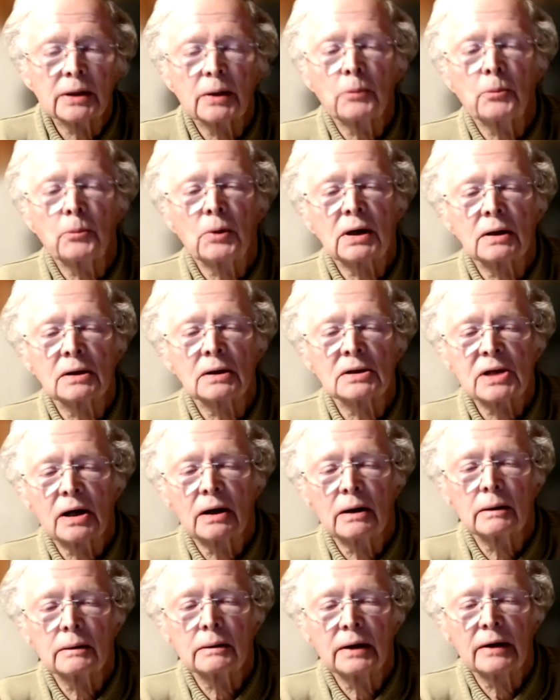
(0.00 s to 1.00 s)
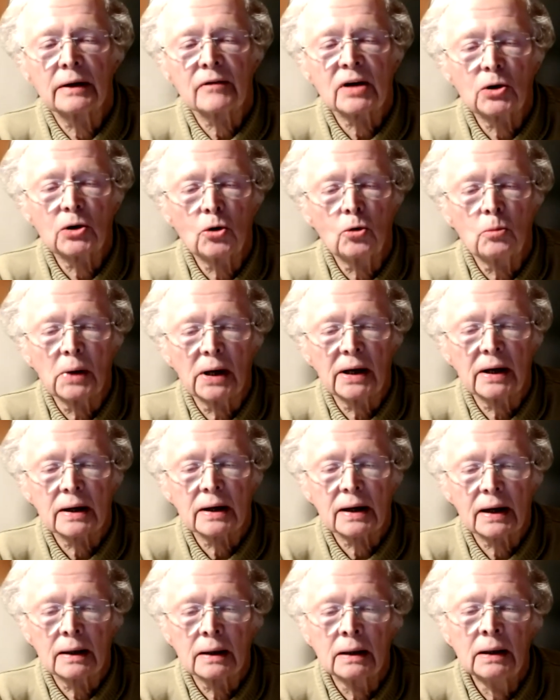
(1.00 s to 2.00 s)
and then we can start living normally
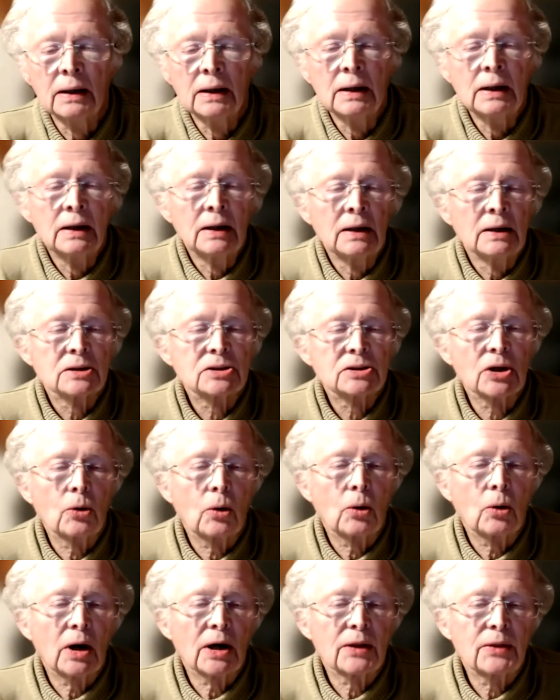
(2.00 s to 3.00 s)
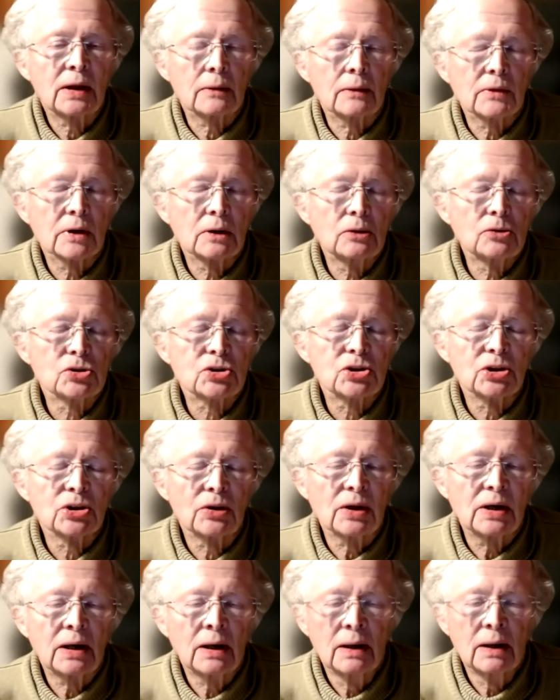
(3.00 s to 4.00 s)
again. So I think those are
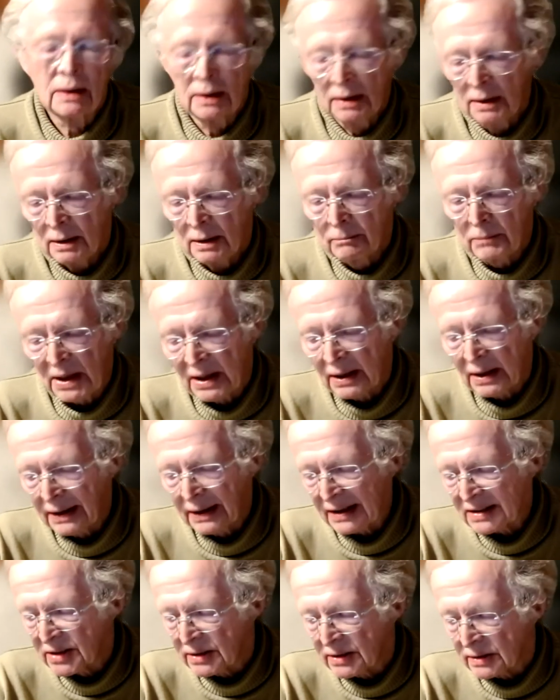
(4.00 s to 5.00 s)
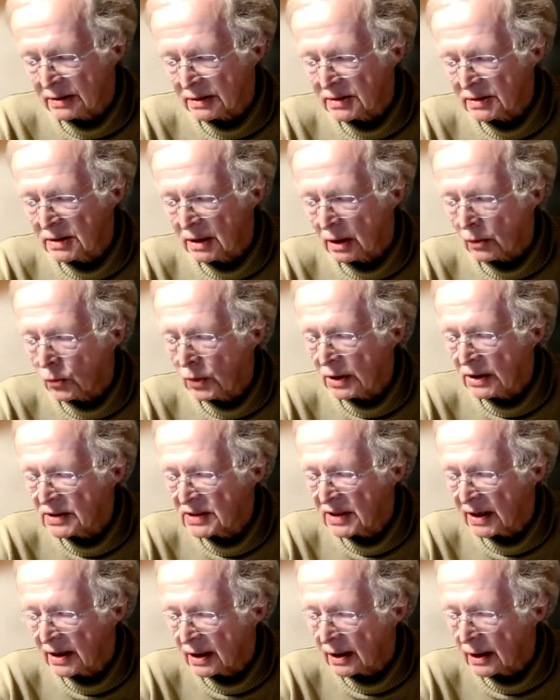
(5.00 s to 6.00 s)
the main lessons that we
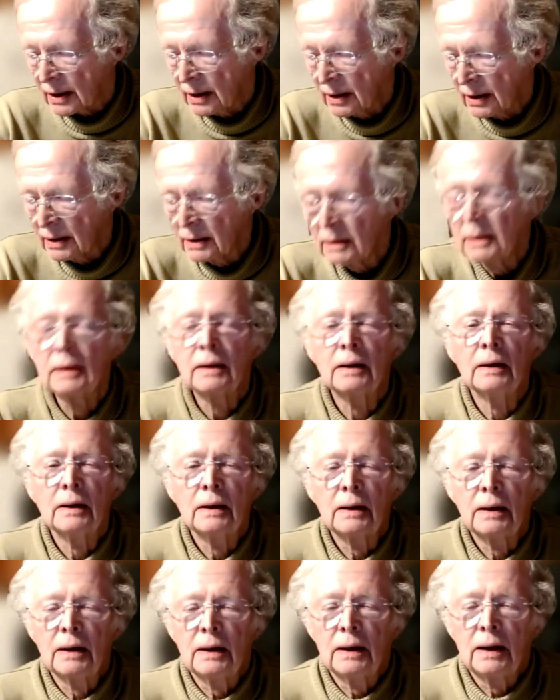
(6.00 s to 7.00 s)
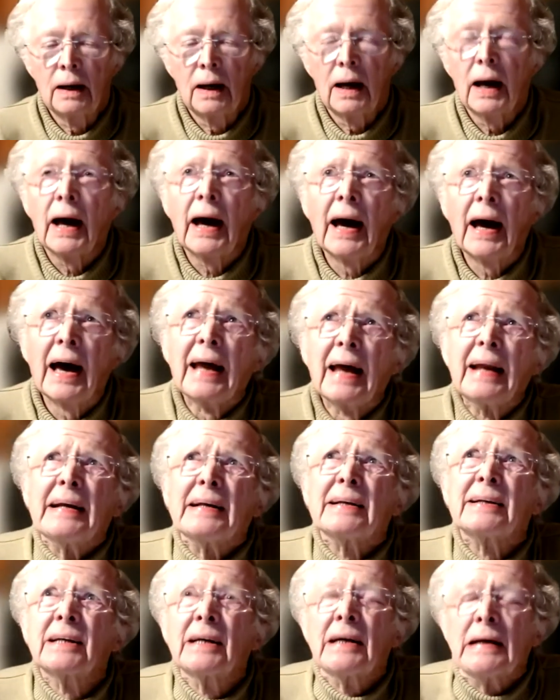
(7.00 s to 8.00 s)
take.
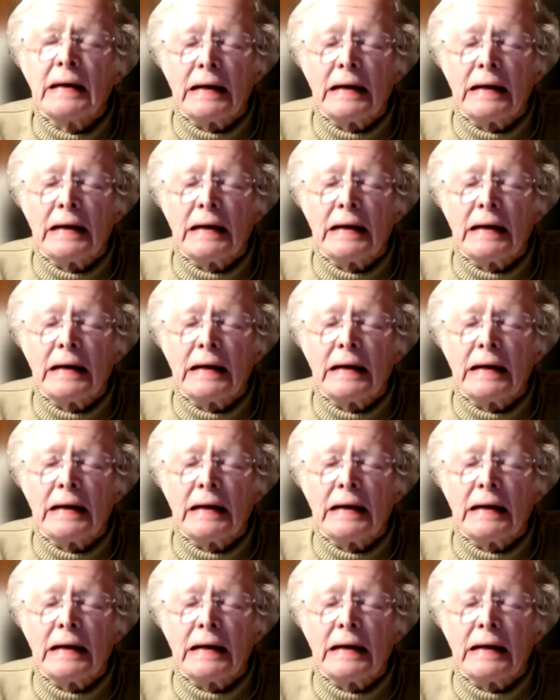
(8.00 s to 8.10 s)
And